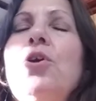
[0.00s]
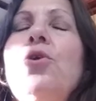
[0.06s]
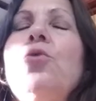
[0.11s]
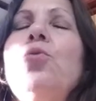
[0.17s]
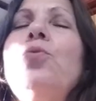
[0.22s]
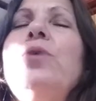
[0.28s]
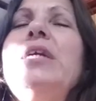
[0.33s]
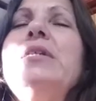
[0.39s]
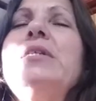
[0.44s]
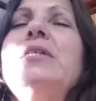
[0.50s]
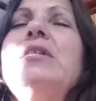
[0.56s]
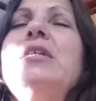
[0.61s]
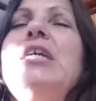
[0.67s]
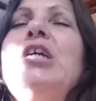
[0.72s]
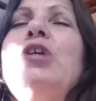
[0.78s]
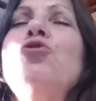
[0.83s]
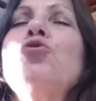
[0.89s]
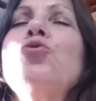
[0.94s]
We
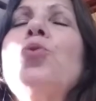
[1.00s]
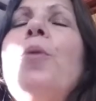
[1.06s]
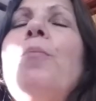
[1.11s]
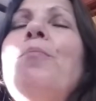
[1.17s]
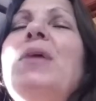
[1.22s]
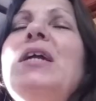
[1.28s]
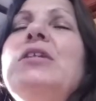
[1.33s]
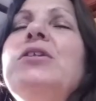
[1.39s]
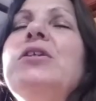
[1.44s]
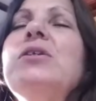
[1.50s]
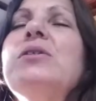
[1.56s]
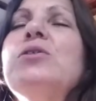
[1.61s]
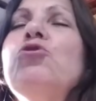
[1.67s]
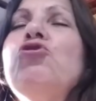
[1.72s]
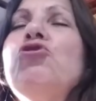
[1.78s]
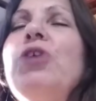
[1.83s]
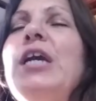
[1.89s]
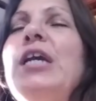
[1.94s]
see tremendous
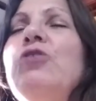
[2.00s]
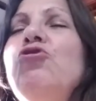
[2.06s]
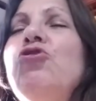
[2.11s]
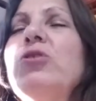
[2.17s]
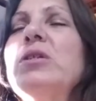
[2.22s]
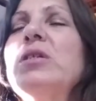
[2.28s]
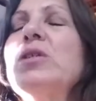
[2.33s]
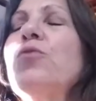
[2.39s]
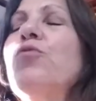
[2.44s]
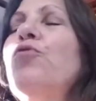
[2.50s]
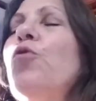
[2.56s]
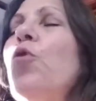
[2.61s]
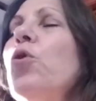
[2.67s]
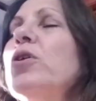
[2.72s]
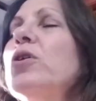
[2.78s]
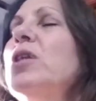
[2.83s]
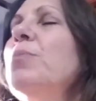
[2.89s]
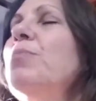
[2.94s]
changes
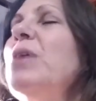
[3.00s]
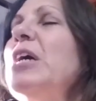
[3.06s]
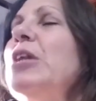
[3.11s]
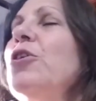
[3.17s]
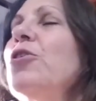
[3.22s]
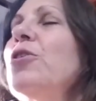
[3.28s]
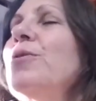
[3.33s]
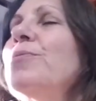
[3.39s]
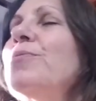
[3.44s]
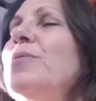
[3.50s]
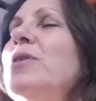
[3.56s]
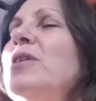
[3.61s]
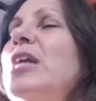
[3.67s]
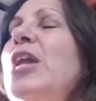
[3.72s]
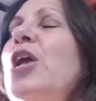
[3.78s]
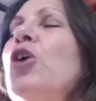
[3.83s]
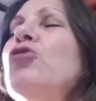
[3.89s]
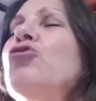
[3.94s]
for the better
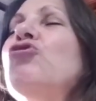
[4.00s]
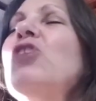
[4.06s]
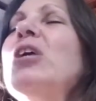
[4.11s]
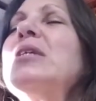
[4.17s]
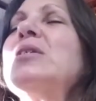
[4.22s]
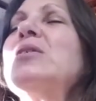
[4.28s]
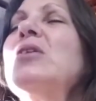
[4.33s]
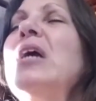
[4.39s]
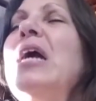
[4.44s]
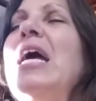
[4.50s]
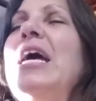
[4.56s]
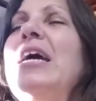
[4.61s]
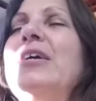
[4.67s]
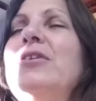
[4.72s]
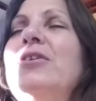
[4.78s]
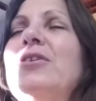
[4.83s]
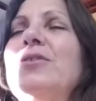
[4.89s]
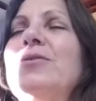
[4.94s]
that are just ahead.